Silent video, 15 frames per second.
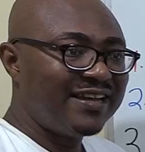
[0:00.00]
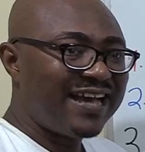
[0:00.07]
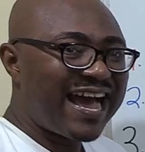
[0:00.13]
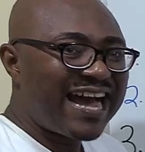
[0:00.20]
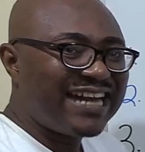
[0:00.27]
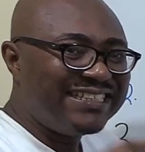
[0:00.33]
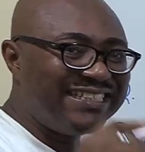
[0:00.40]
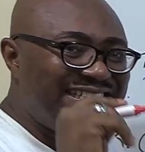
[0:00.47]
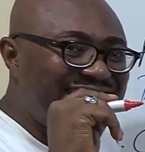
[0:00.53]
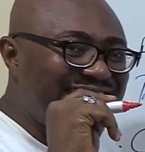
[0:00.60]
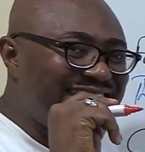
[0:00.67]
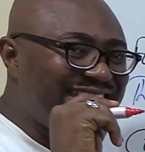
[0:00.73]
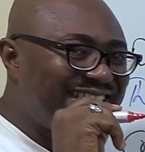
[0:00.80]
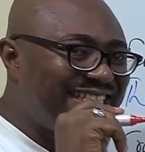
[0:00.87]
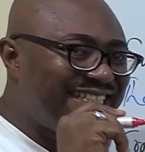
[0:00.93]
are
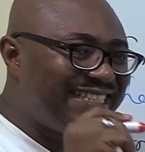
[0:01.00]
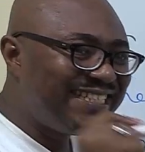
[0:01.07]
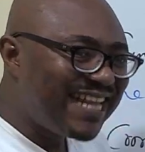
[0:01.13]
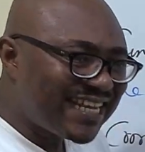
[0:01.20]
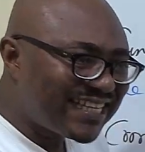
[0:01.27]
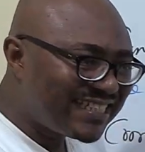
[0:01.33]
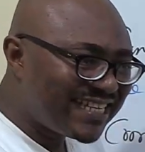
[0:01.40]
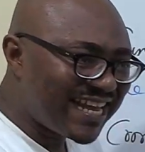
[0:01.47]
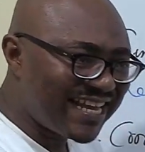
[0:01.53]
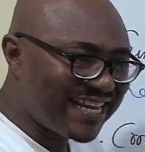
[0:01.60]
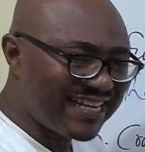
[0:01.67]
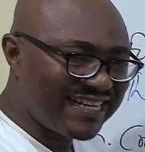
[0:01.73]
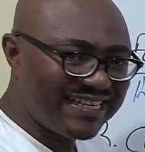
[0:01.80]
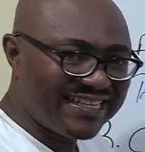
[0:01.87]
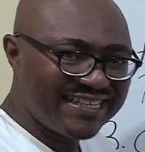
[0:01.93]

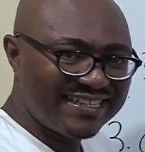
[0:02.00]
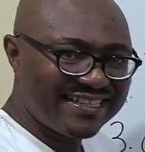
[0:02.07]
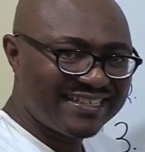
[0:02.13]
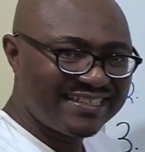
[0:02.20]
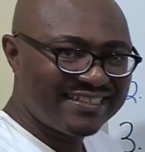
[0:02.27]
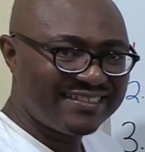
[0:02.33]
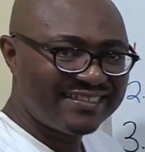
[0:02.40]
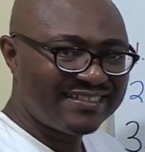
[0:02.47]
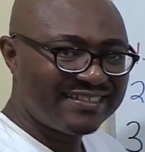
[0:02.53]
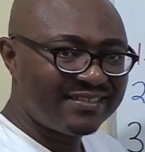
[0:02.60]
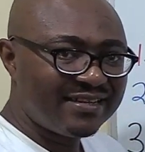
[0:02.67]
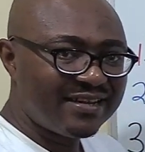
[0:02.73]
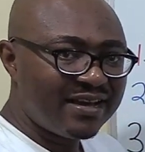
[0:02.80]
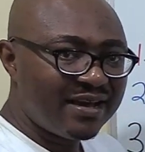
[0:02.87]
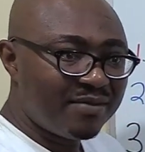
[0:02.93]
dictated
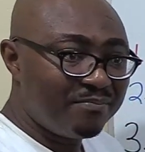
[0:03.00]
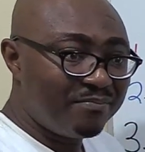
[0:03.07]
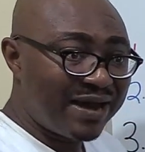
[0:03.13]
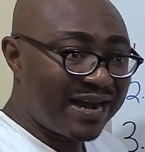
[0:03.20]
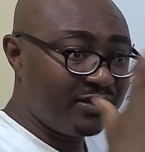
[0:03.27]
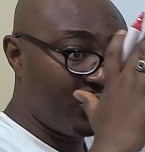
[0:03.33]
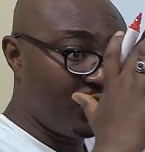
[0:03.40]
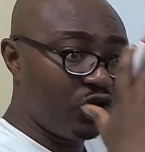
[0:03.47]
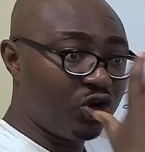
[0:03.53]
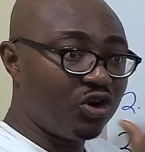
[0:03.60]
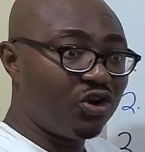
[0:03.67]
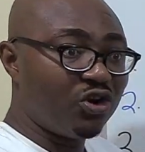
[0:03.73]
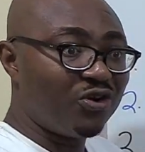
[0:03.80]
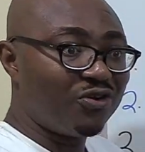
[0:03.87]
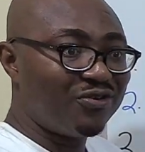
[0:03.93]
by the
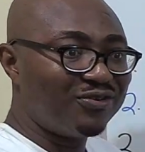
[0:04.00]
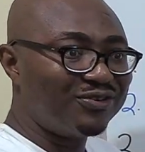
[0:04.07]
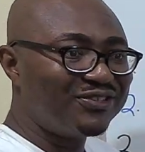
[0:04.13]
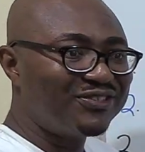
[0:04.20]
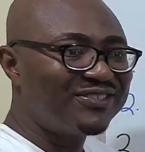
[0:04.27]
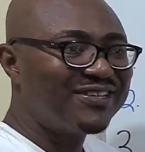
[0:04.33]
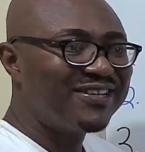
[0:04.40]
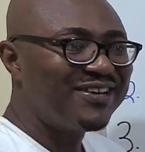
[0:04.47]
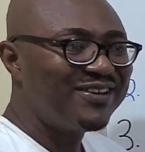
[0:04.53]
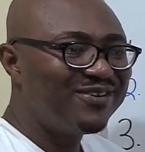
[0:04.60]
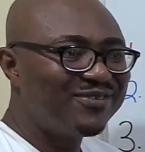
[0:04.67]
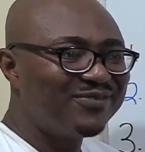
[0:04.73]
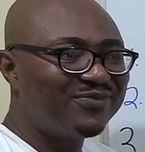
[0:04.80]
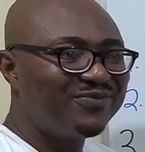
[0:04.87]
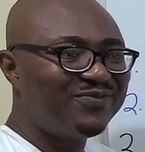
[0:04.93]
laws
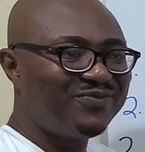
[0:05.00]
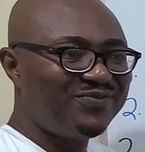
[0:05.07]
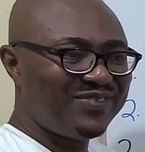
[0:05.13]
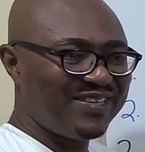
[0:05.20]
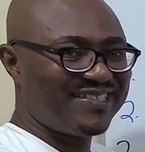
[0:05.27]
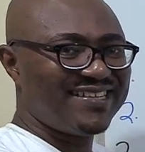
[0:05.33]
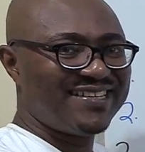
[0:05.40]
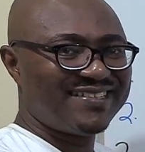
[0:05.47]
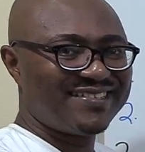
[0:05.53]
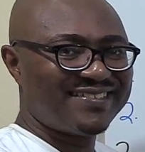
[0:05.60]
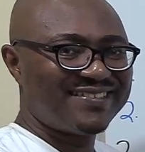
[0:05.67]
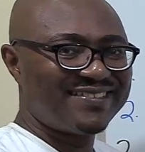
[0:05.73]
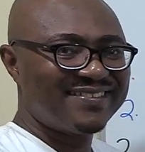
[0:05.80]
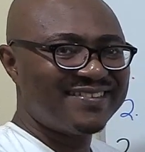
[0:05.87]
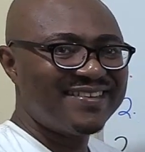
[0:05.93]
of
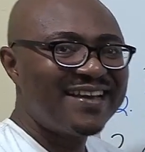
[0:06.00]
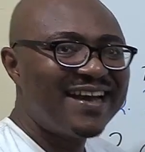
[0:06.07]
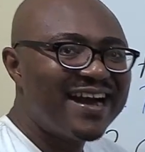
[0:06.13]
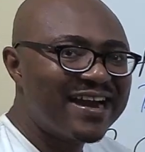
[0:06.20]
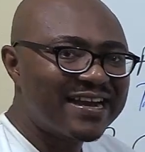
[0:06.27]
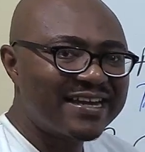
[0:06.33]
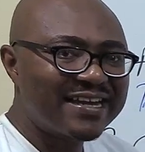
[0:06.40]
physics and